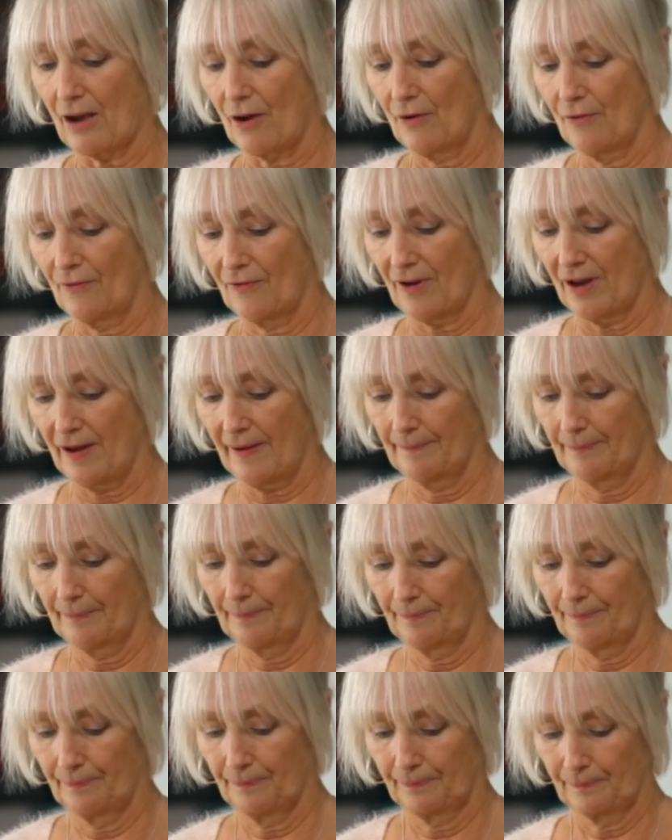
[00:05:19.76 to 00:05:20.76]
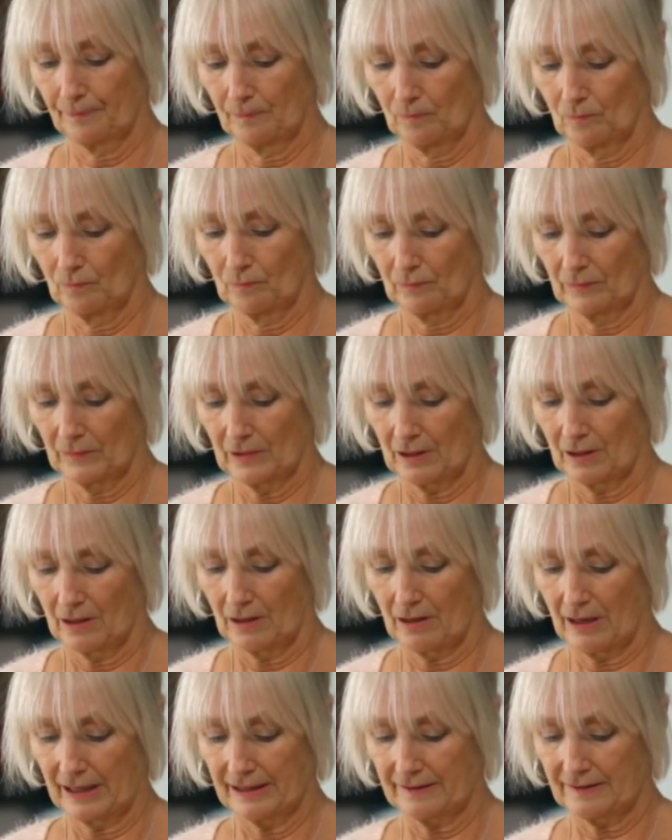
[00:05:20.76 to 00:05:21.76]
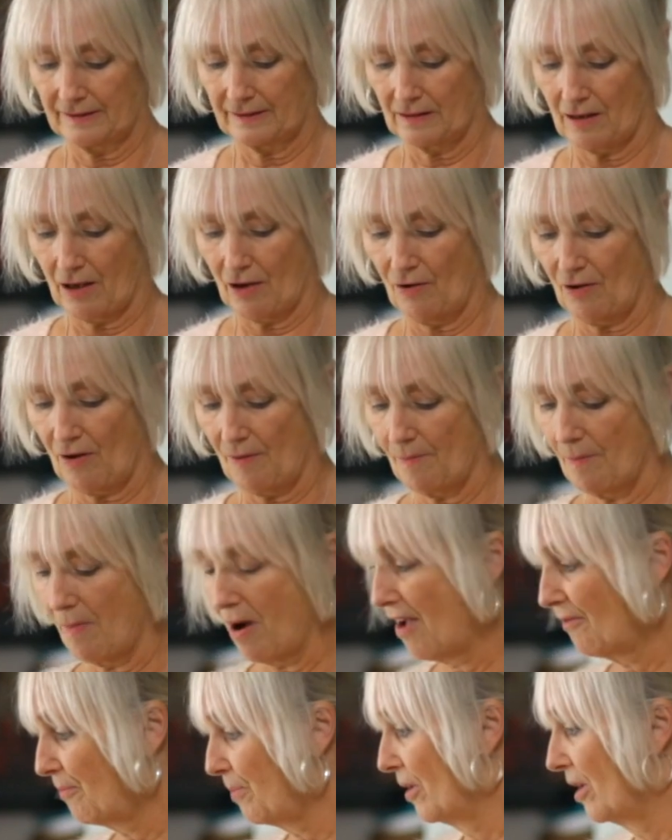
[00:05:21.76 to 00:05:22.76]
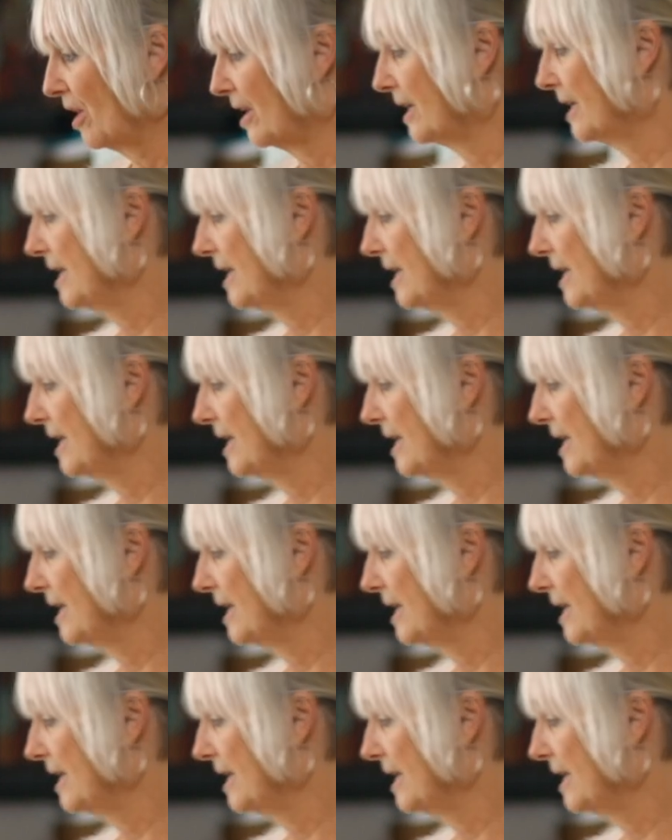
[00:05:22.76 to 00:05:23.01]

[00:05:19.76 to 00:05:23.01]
over, like so. I might have put a